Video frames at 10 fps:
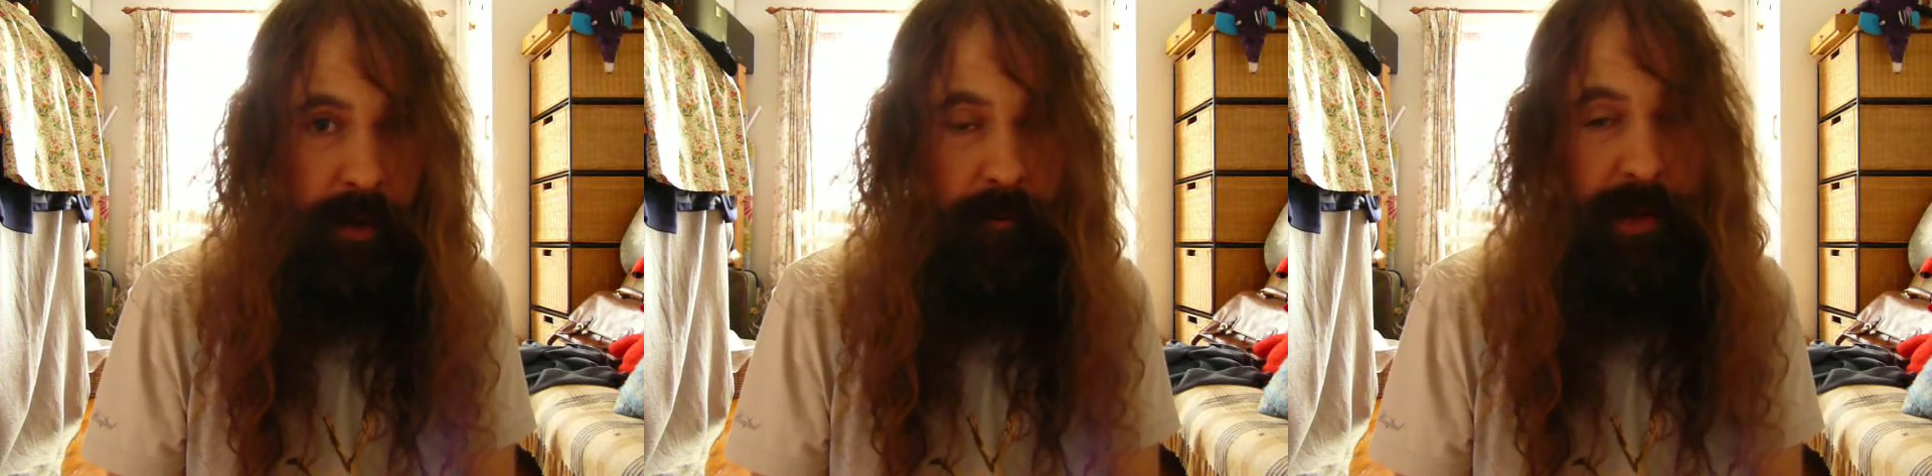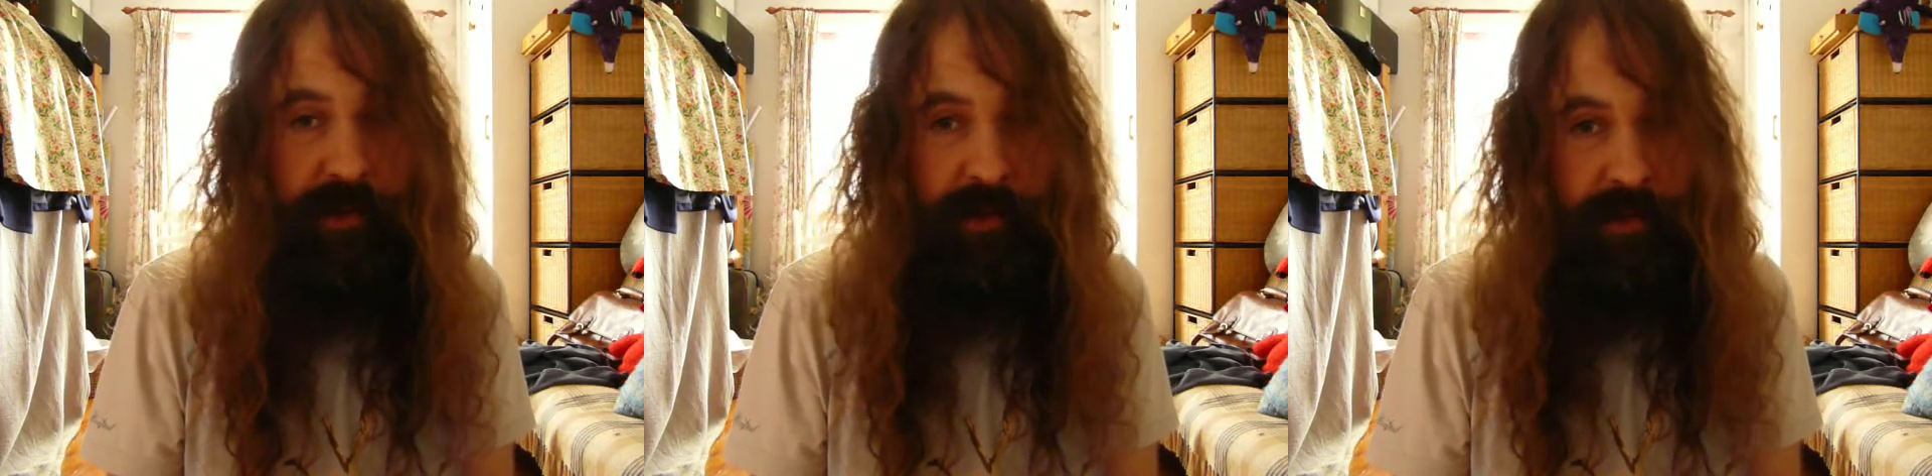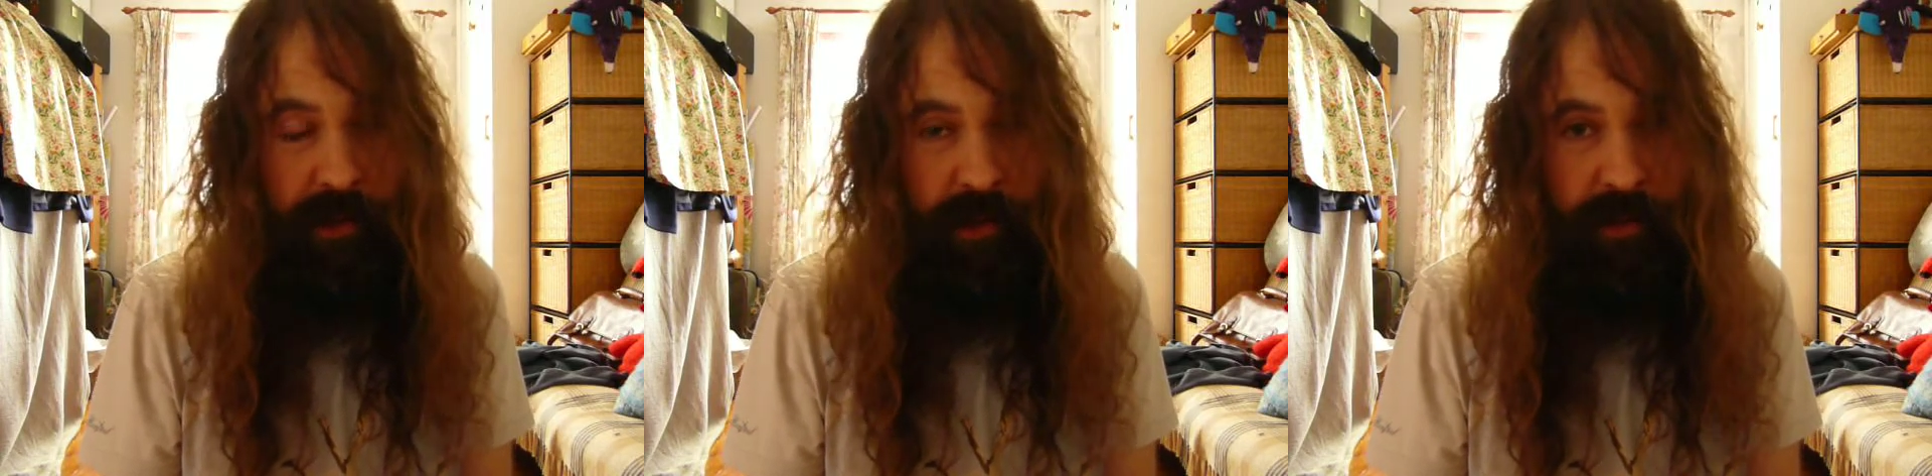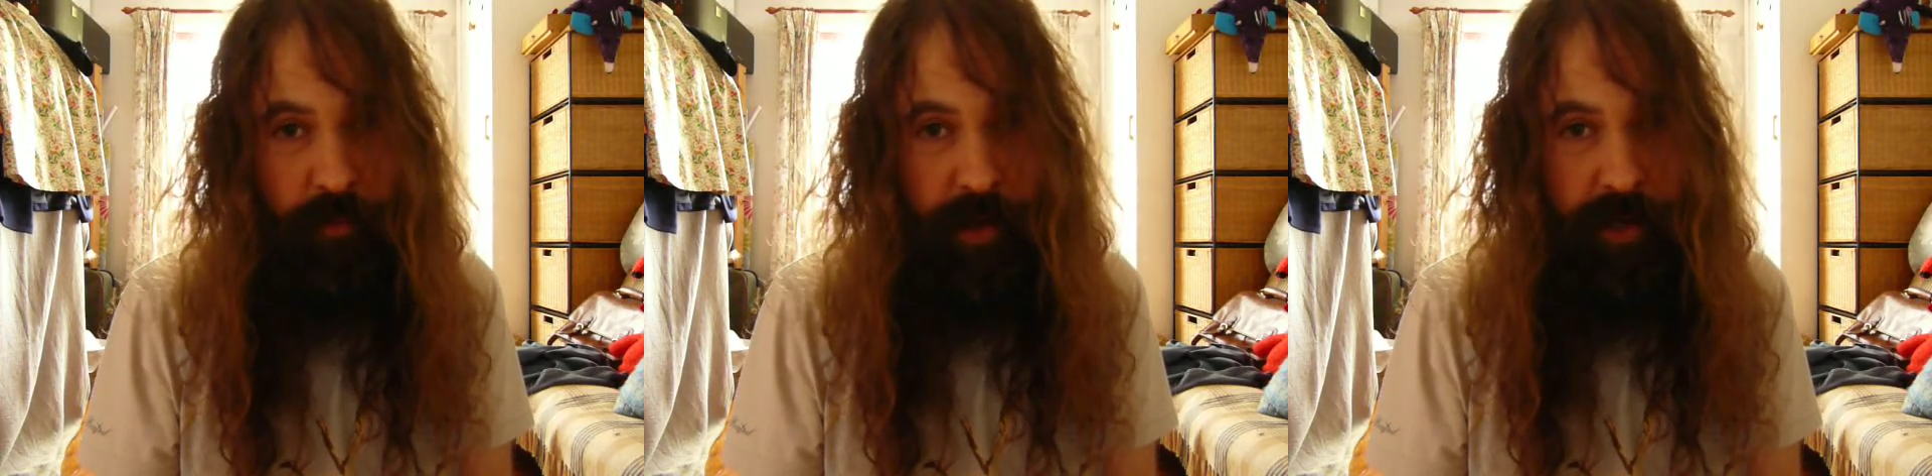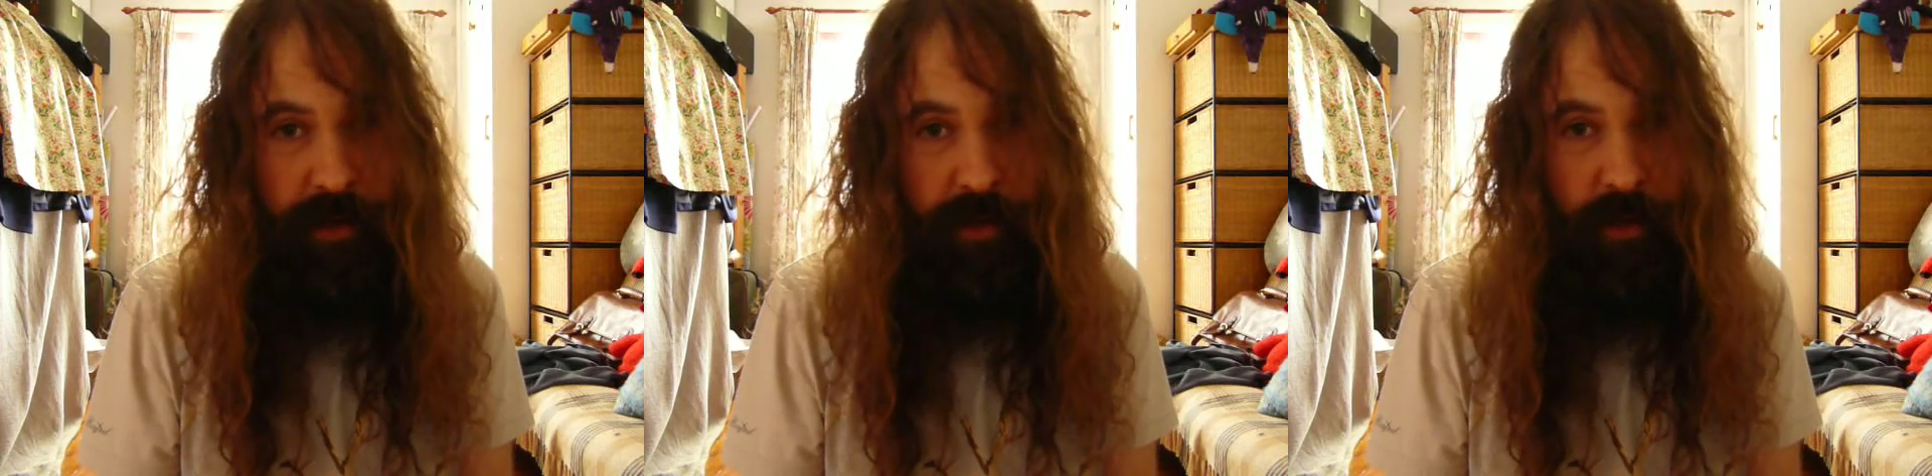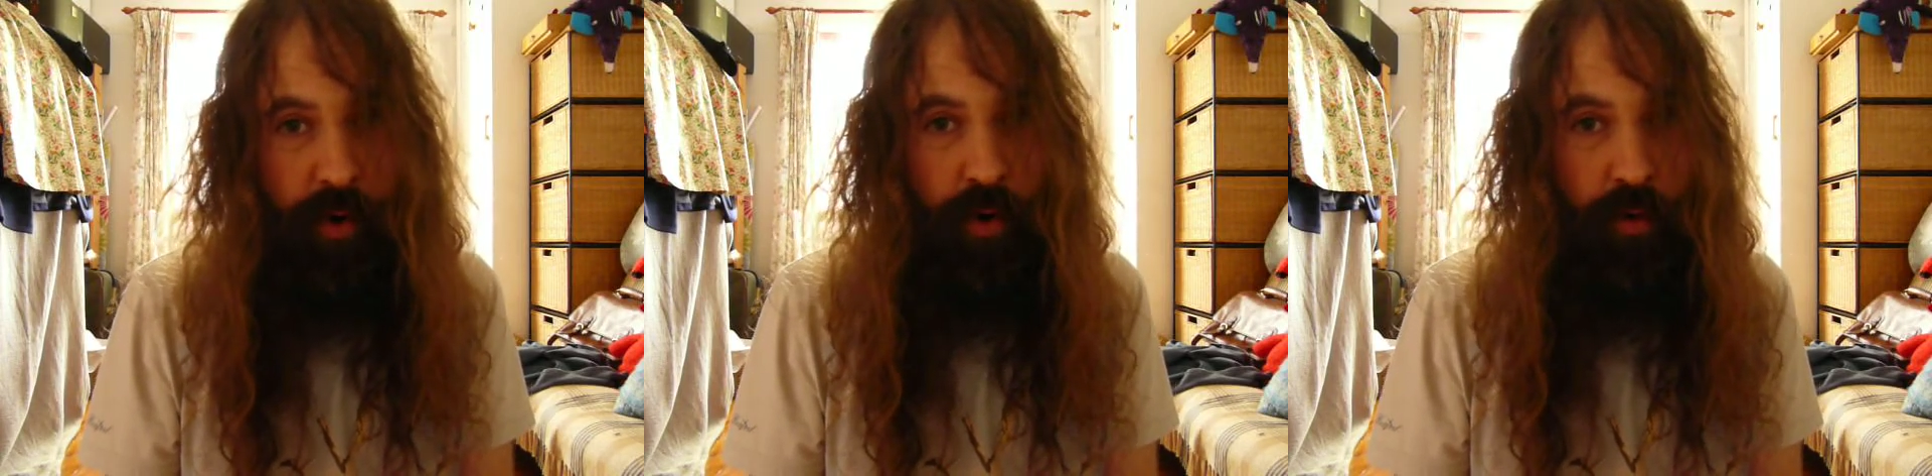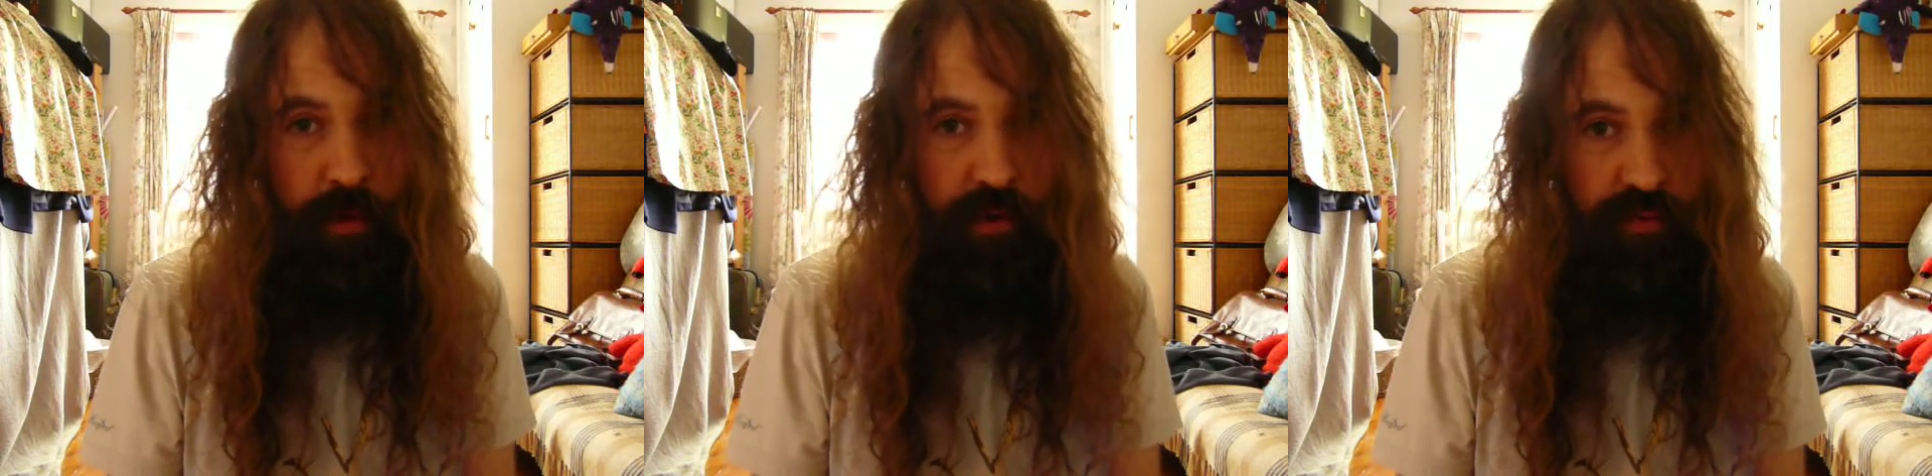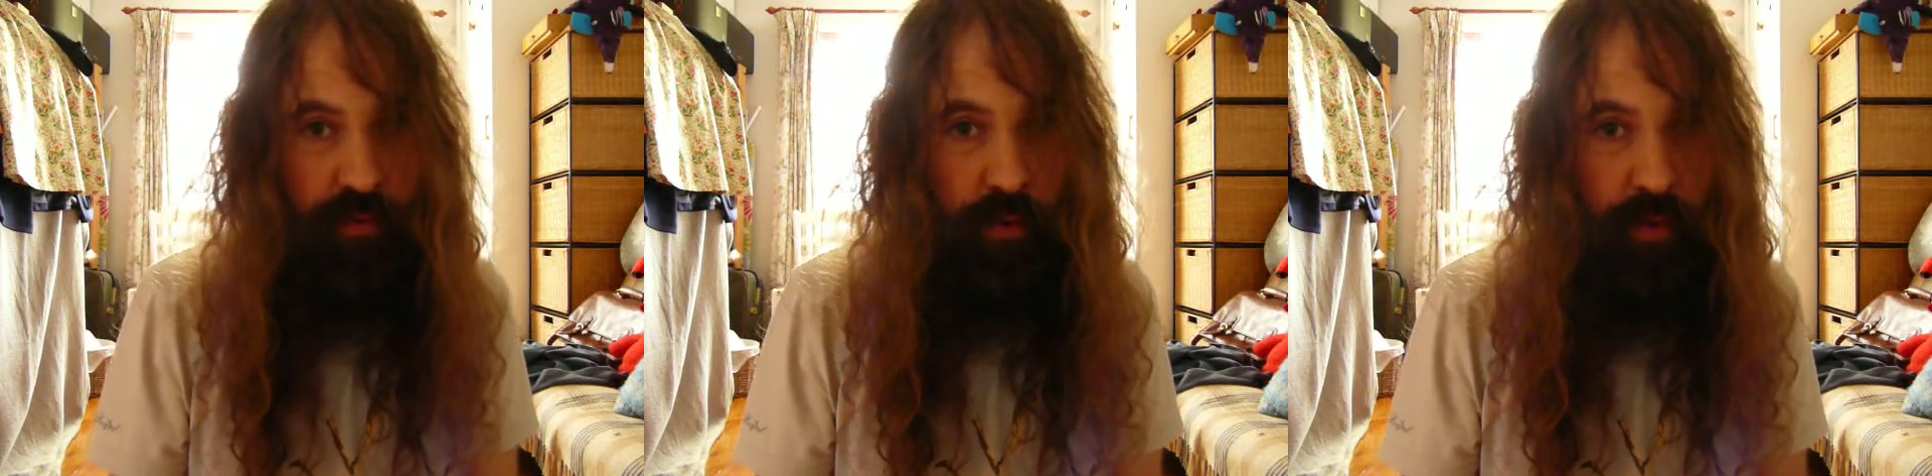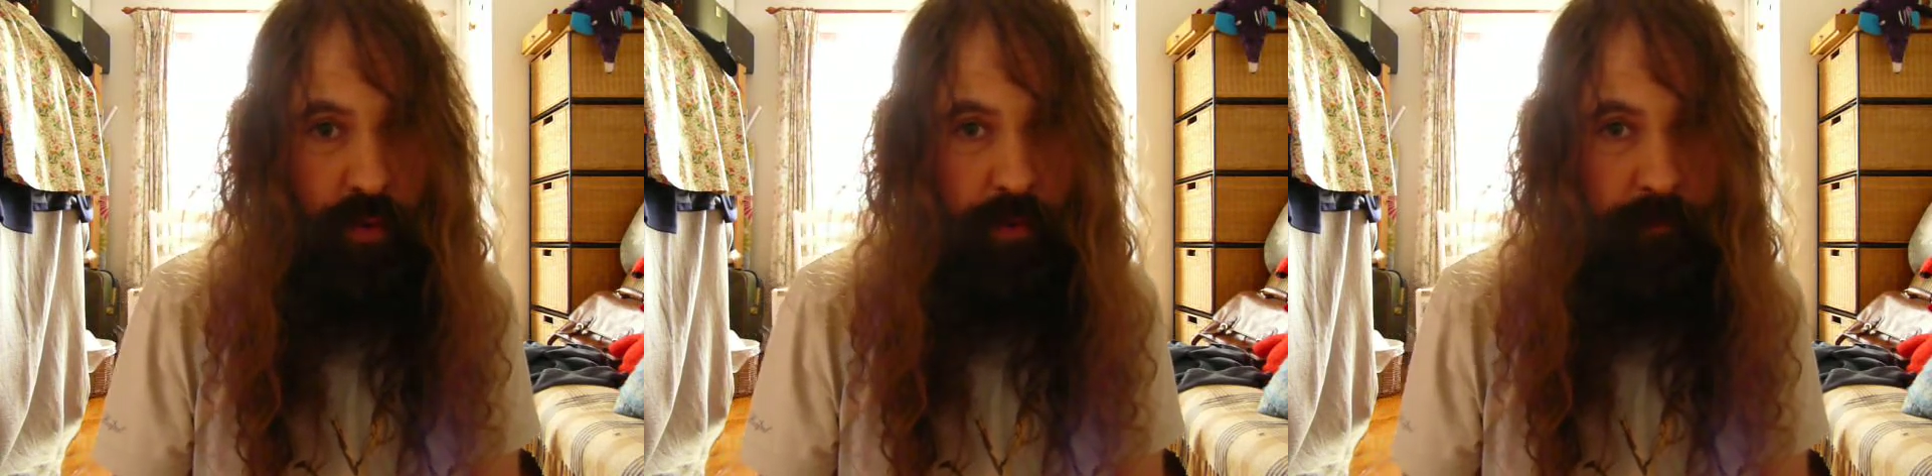a Manchester United win, or a draw?